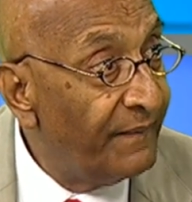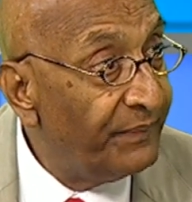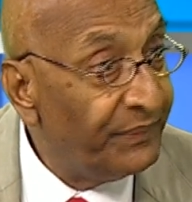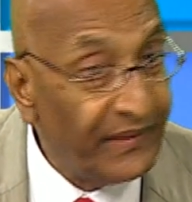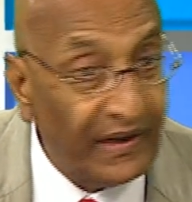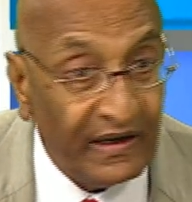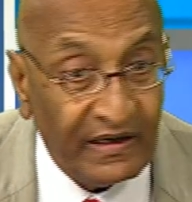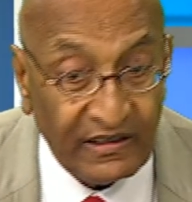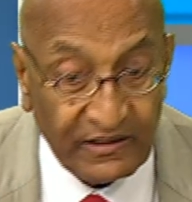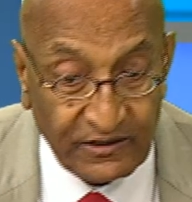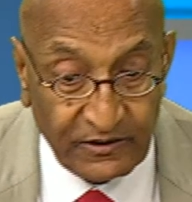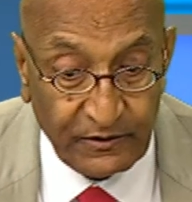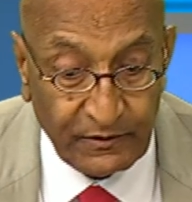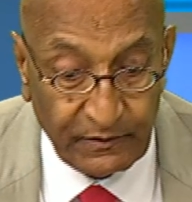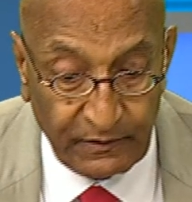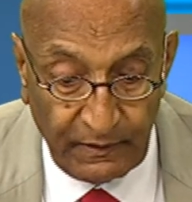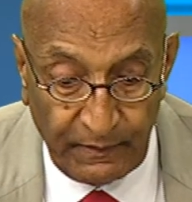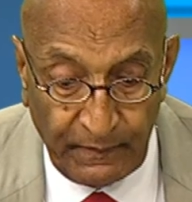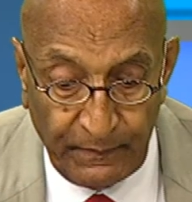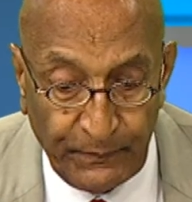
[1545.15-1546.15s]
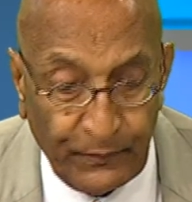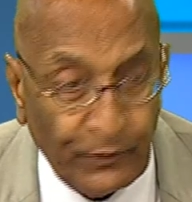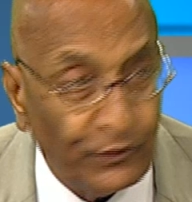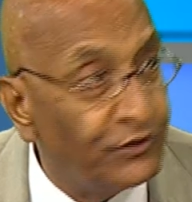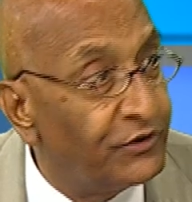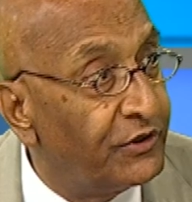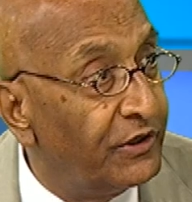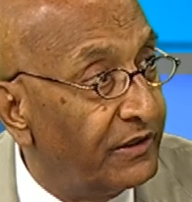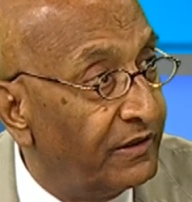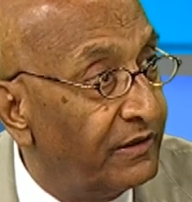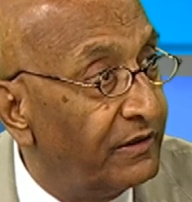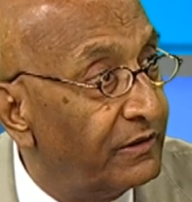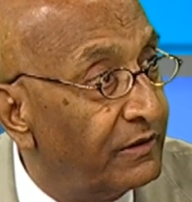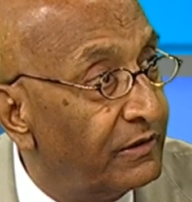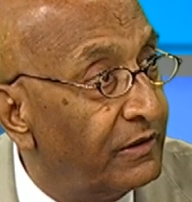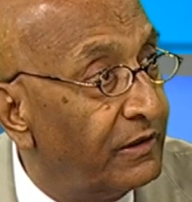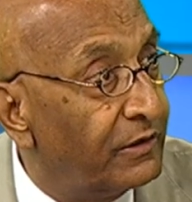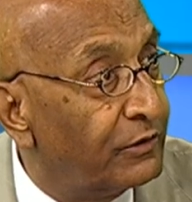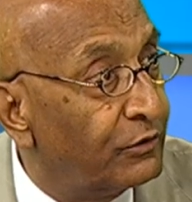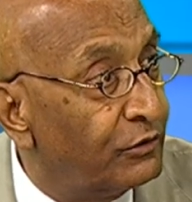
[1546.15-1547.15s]
that has pushed it
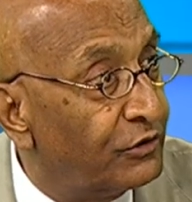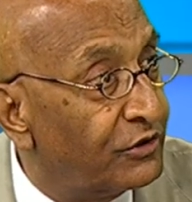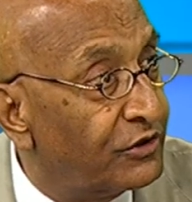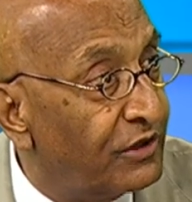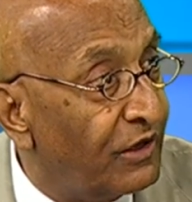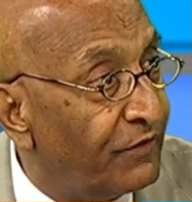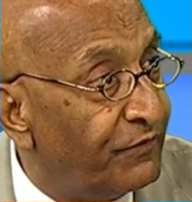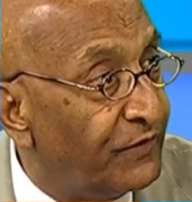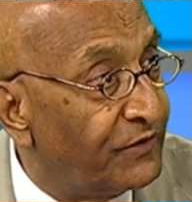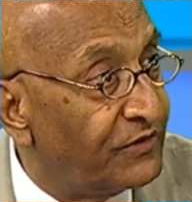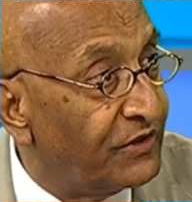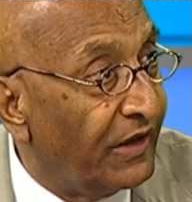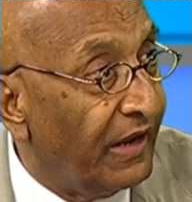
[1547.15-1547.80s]
to the surface